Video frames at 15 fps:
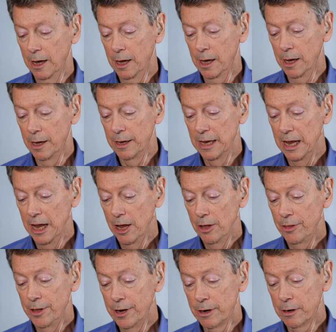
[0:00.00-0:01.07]
uh,
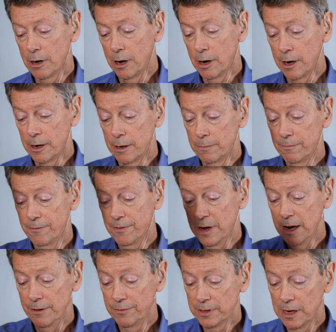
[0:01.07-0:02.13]
there are
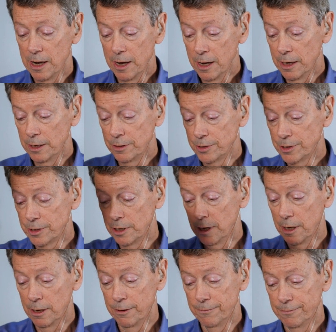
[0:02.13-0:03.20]
five kinds
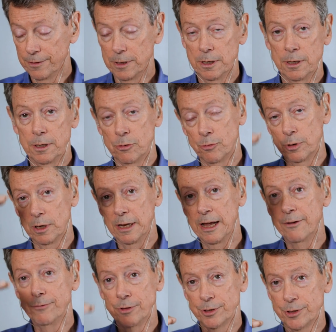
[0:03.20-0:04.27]
of, uh, or
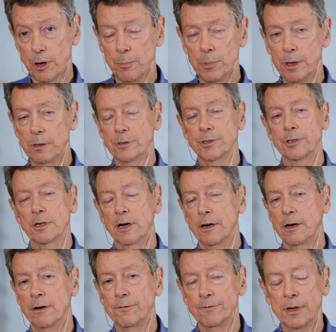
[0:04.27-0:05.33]
levels almost,
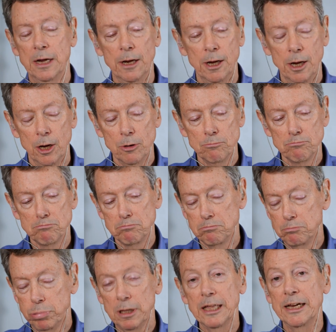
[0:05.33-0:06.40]
of
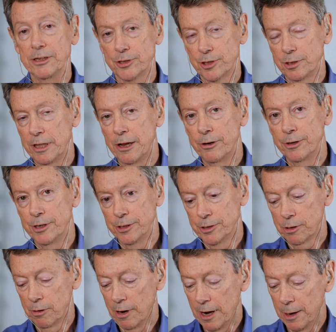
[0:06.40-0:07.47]
bliss that are
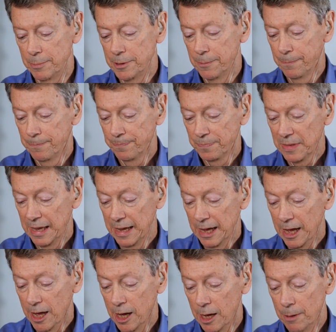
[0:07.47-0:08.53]
described.
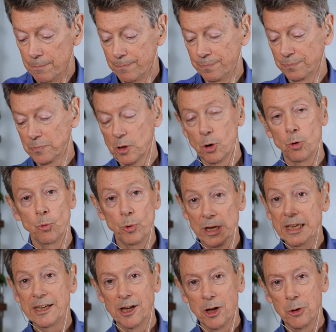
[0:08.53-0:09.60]
Uh,
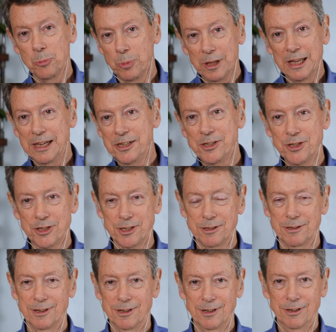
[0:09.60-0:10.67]
weak bliss,
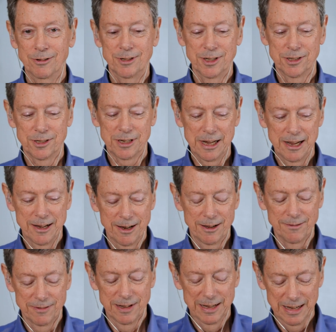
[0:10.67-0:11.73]
you just kind
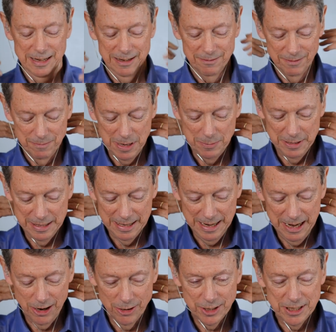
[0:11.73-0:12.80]
of, maybe the
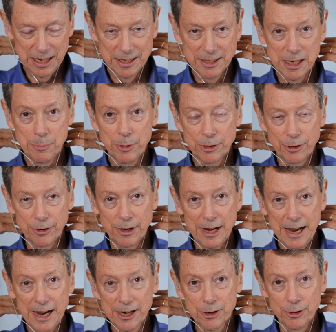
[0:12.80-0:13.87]
hair stands up on your
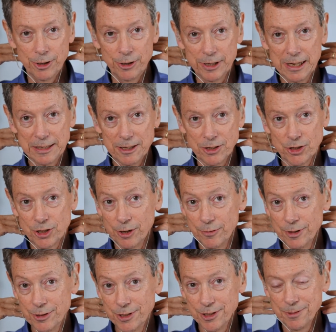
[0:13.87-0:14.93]
neck or you get the
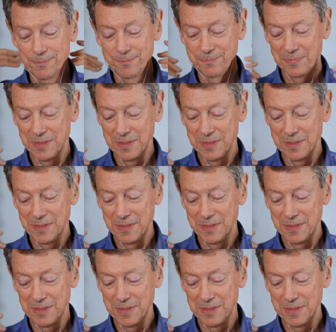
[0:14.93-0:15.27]
shivers.